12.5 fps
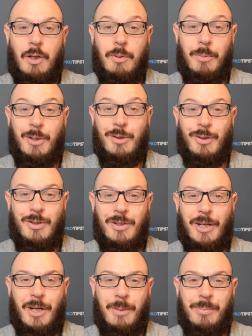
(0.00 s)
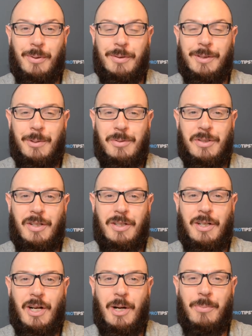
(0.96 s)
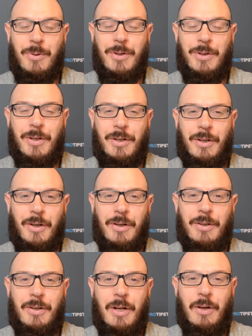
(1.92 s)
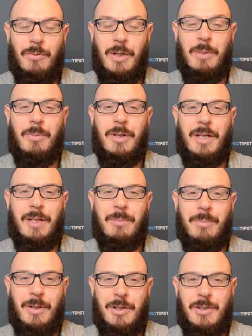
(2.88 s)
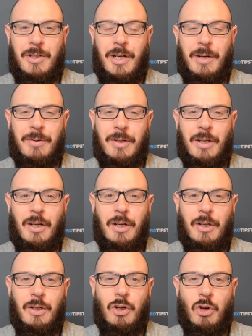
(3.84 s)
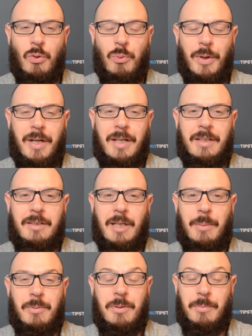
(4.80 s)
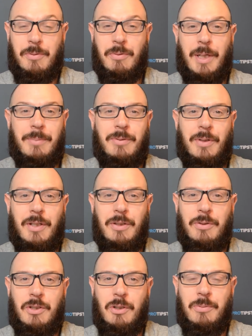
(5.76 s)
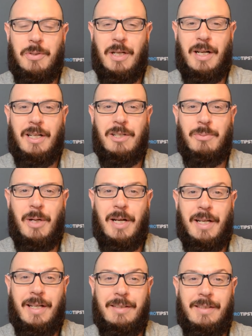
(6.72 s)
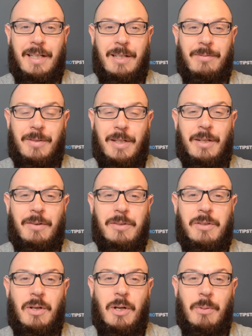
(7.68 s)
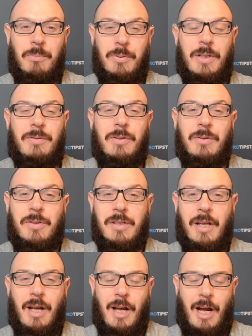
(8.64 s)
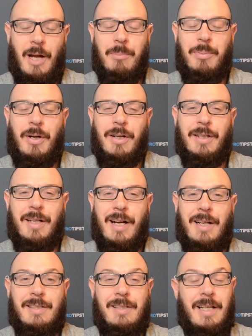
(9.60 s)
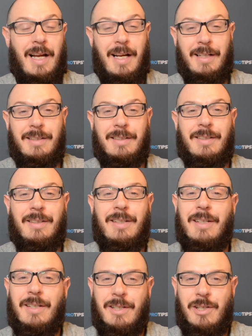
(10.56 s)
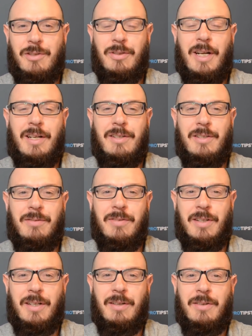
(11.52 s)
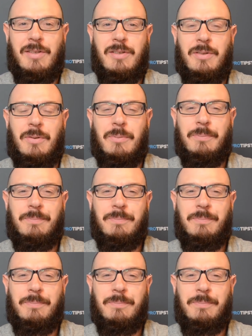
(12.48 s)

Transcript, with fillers: Make sure and check out protipster.com where you can earn real money by sharing your winning tips. Subscribe to our YouTube channel as well and get daily videos, previews and podcasts and strategy videos too.